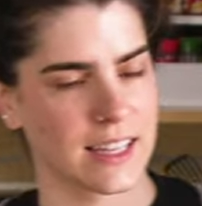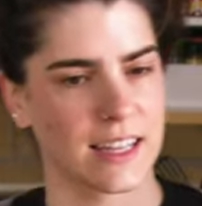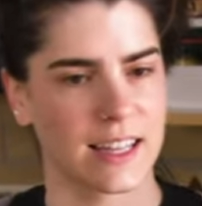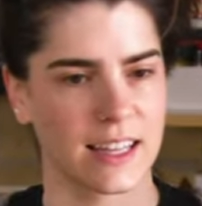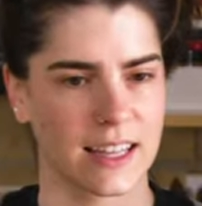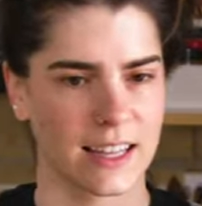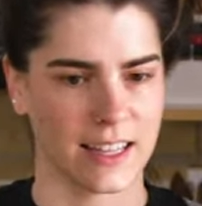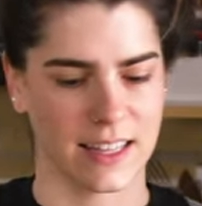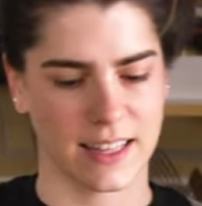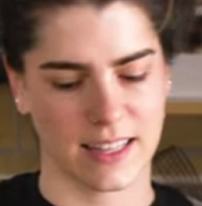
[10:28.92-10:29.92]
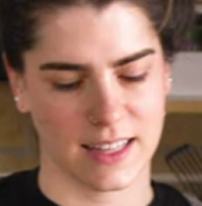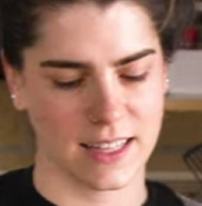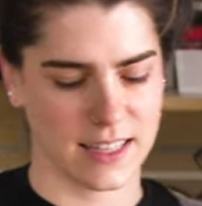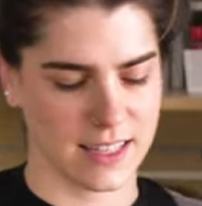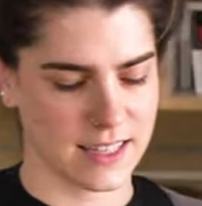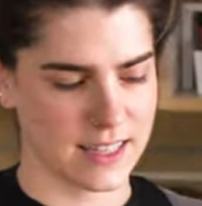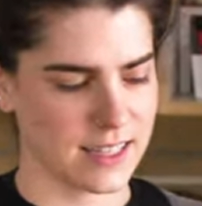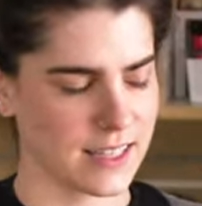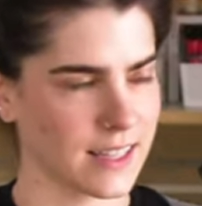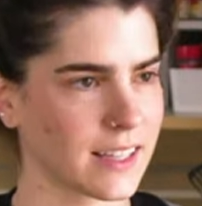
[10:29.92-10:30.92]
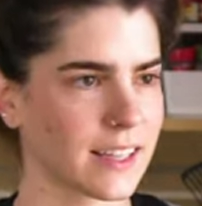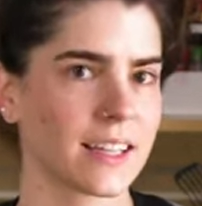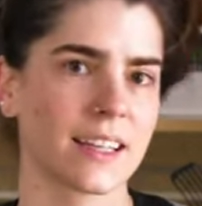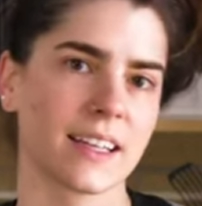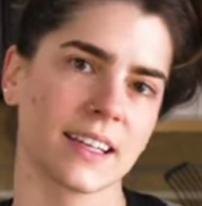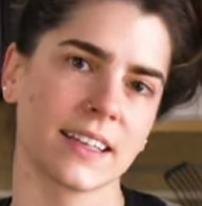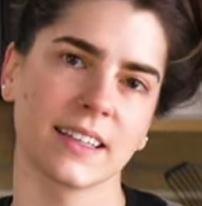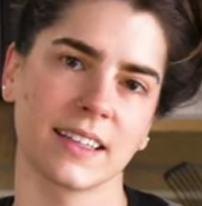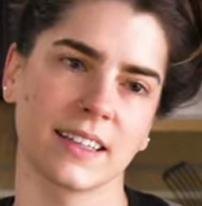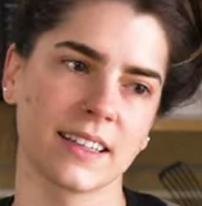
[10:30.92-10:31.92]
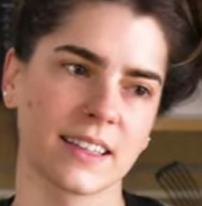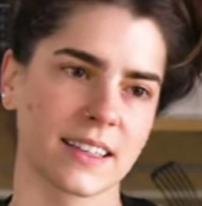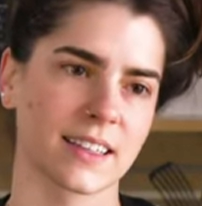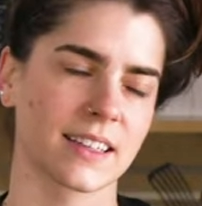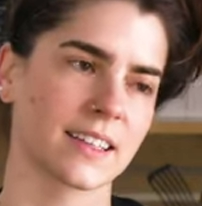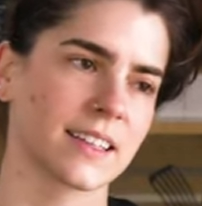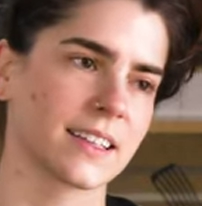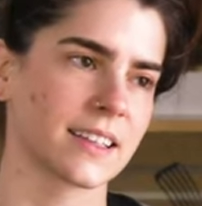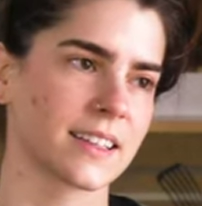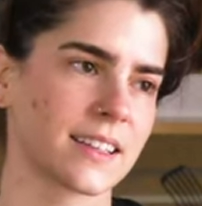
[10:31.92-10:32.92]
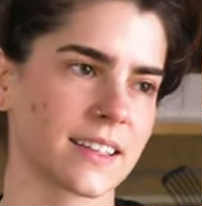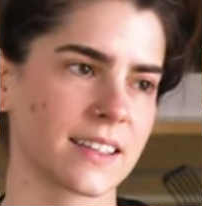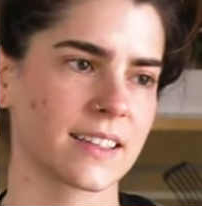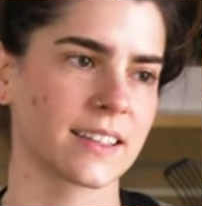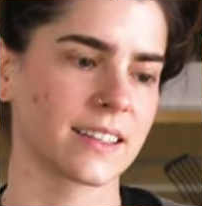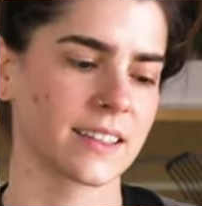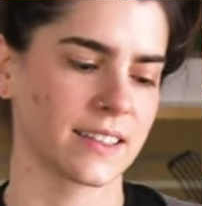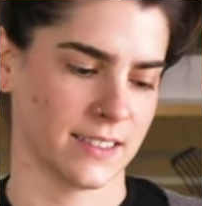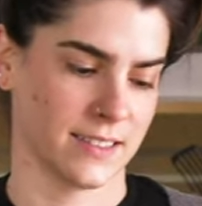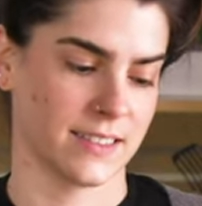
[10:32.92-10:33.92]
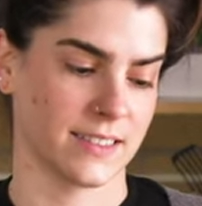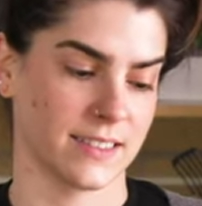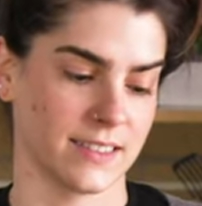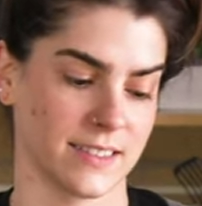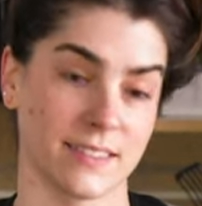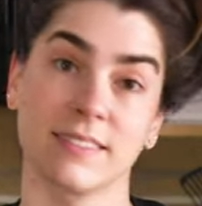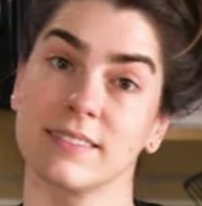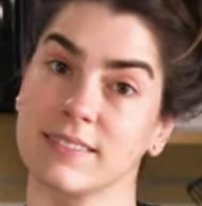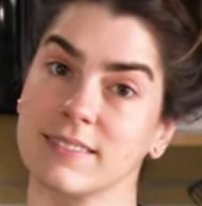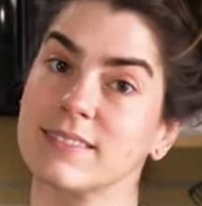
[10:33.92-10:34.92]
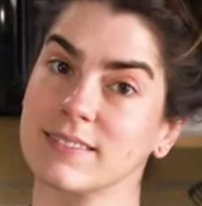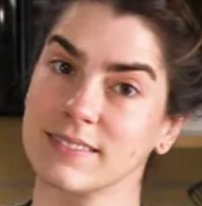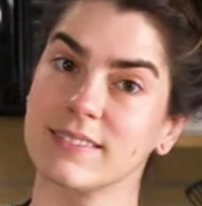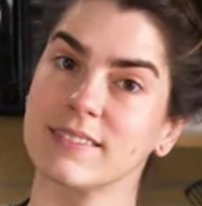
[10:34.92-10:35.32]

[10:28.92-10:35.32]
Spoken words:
(silent)